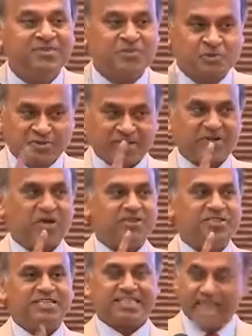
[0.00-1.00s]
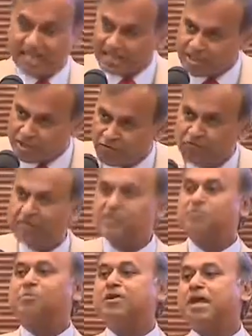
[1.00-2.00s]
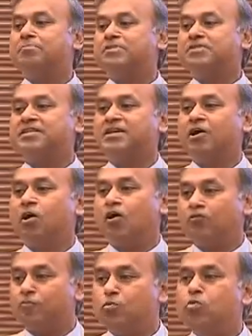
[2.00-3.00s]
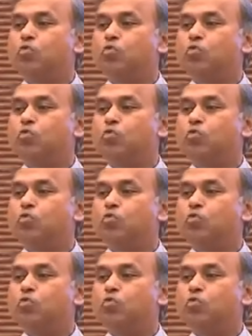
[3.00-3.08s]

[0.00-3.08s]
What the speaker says: through technology. That is the first preemptor of